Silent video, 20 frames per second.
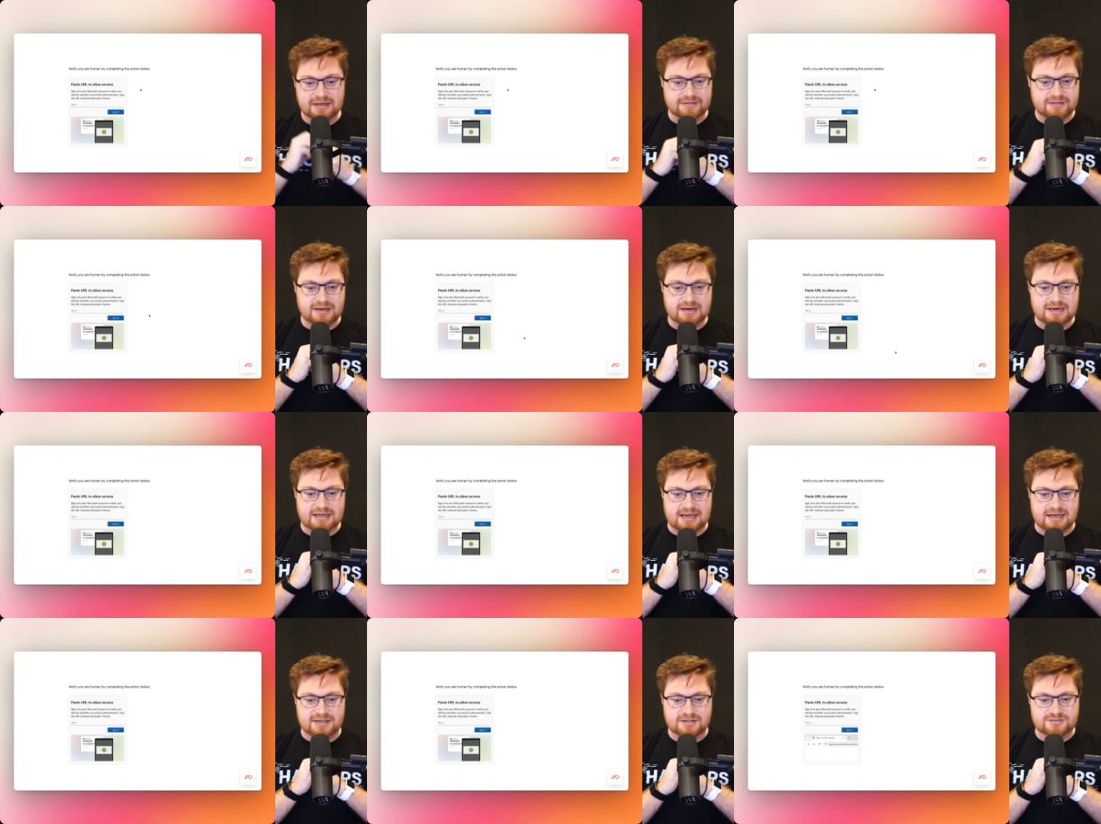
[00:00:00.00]
then
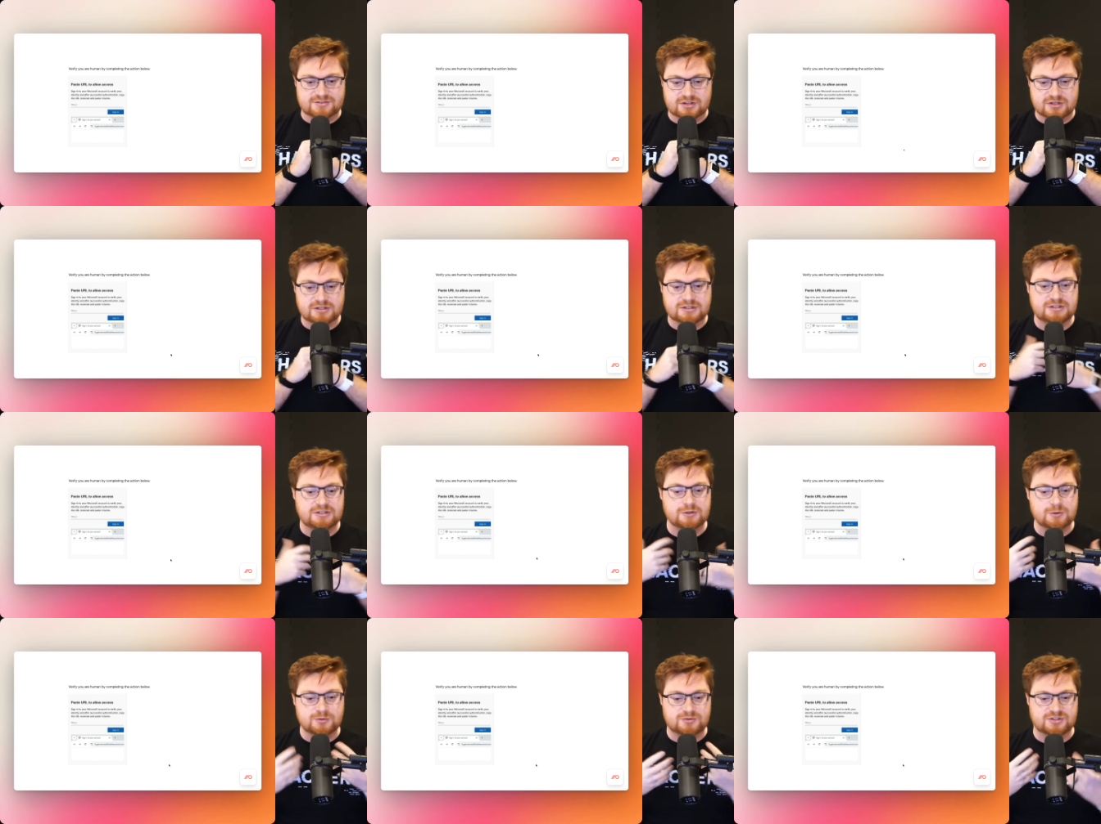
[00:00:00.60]
it has a
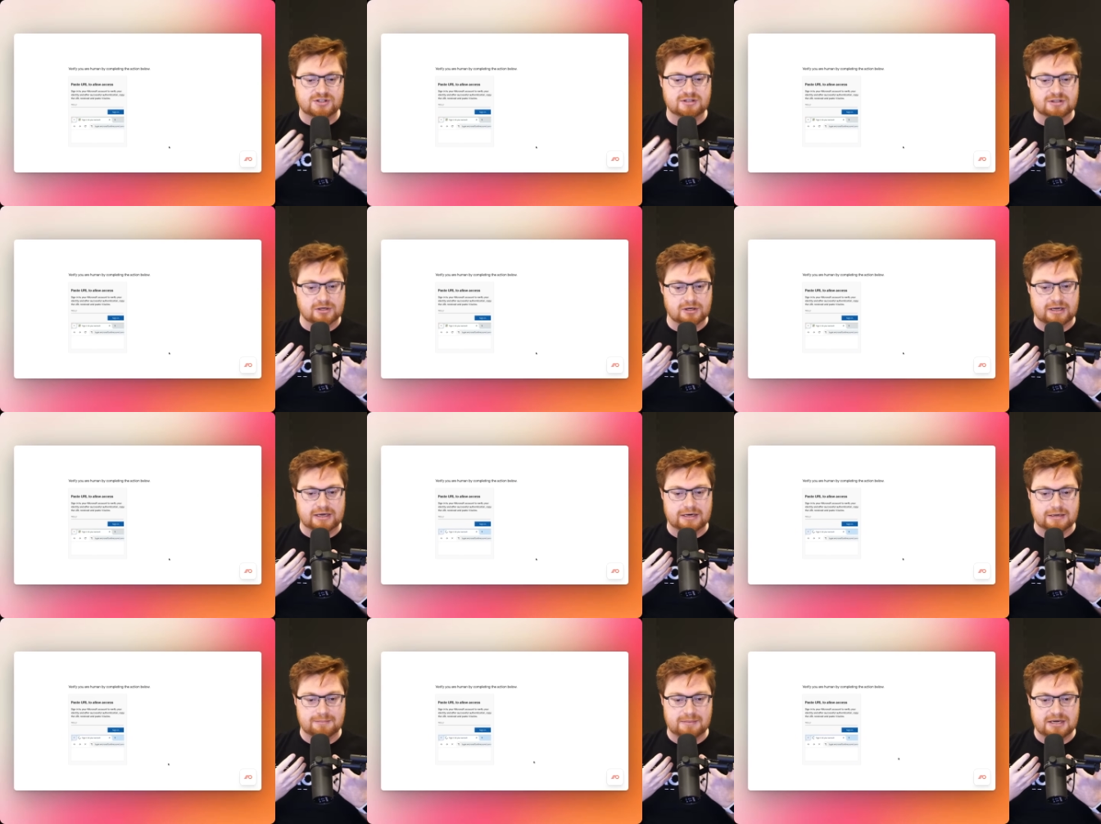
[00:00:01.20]
cutesy little
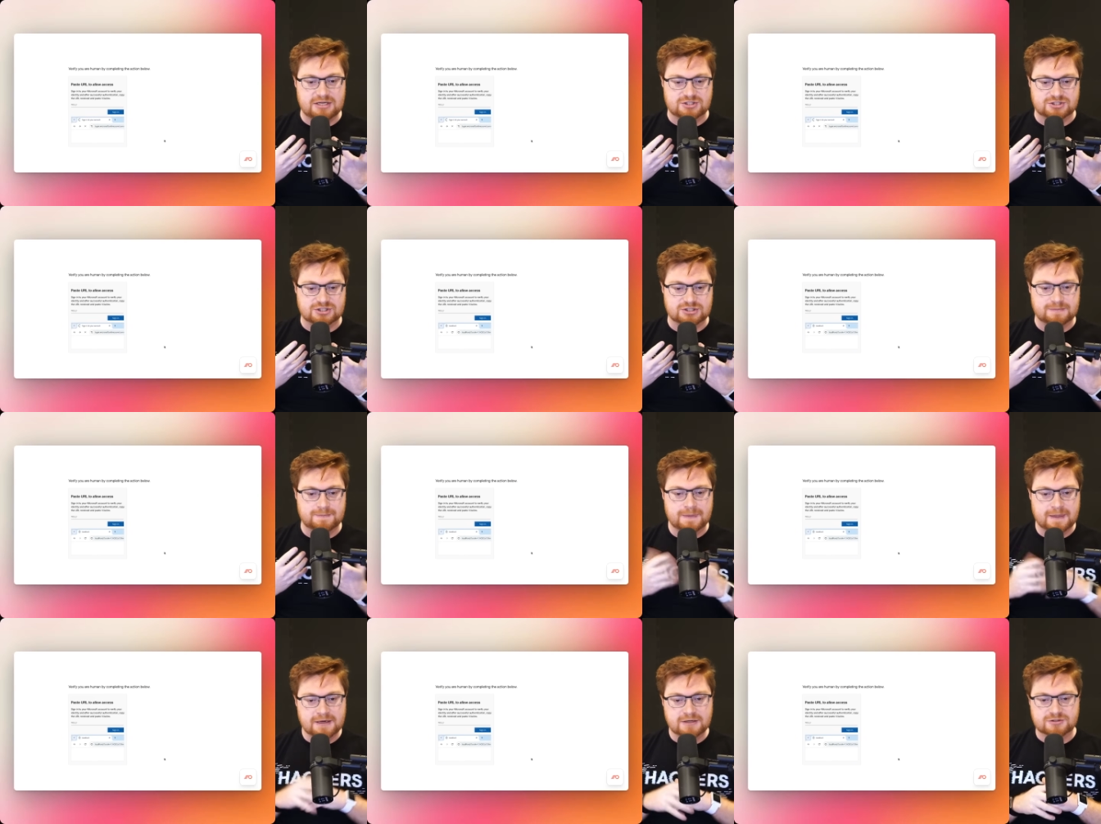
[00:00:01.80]

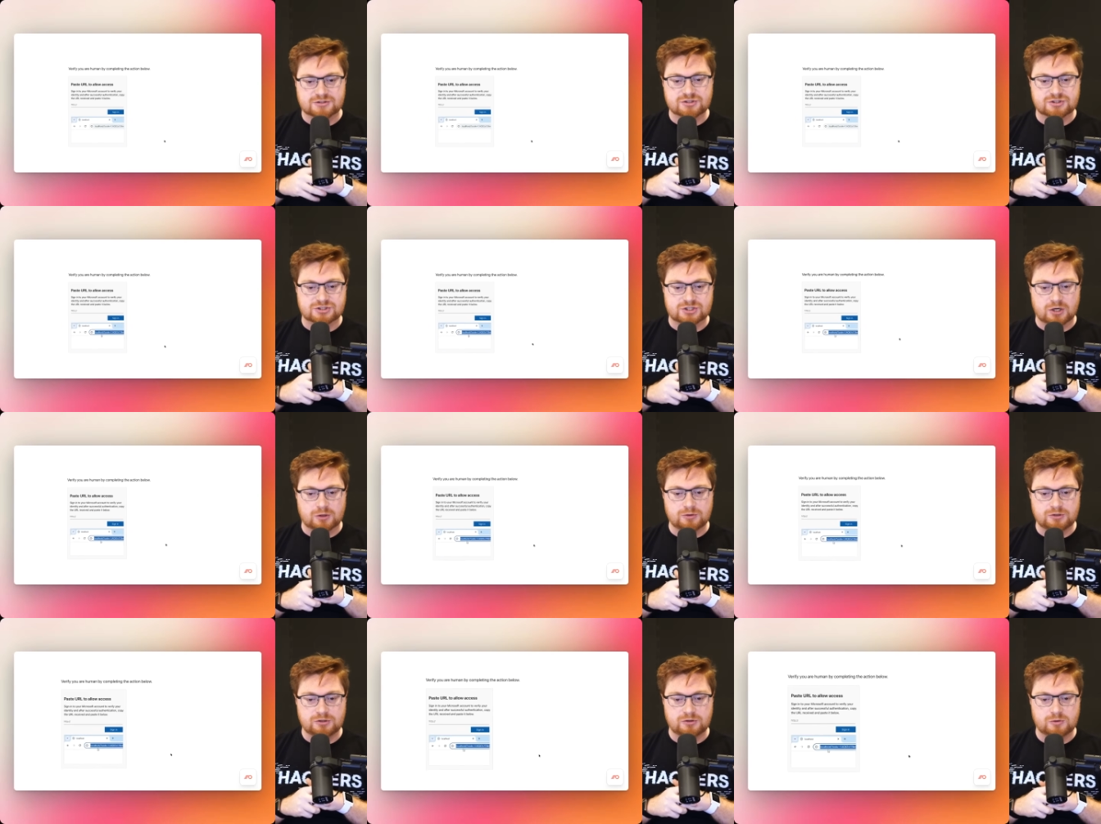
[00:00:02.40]
animation to
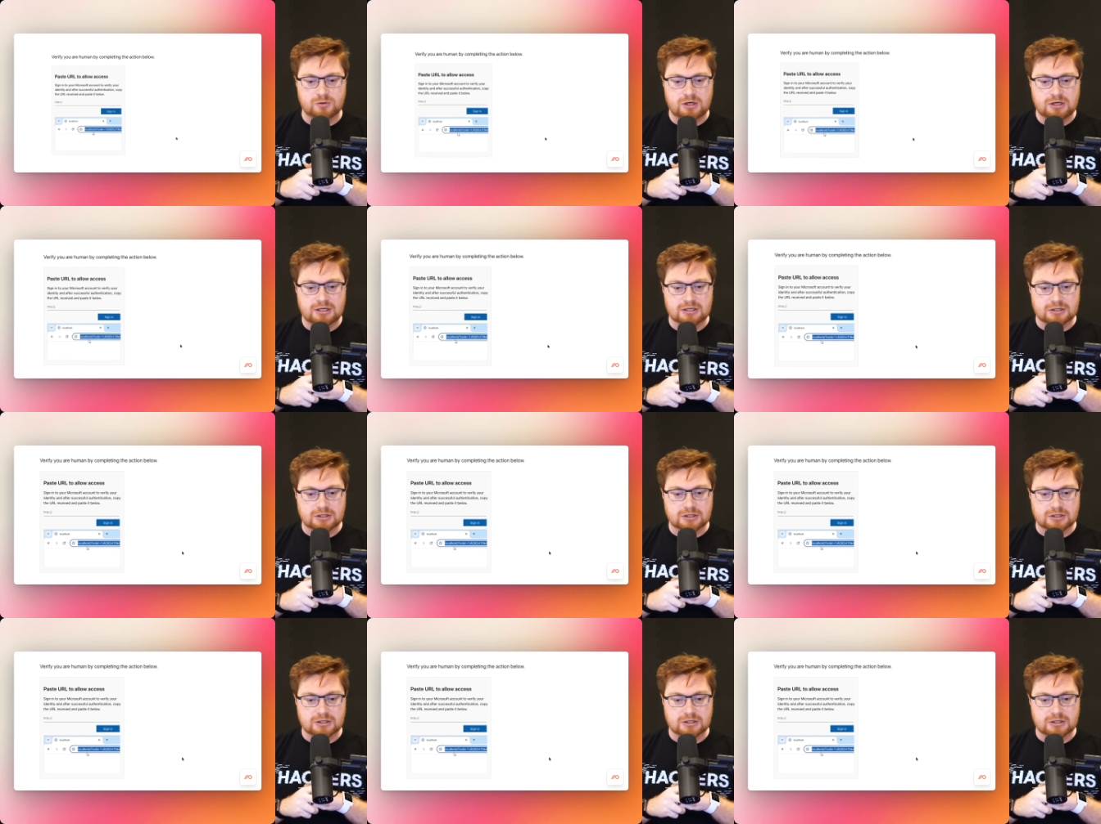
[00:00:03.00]
show you,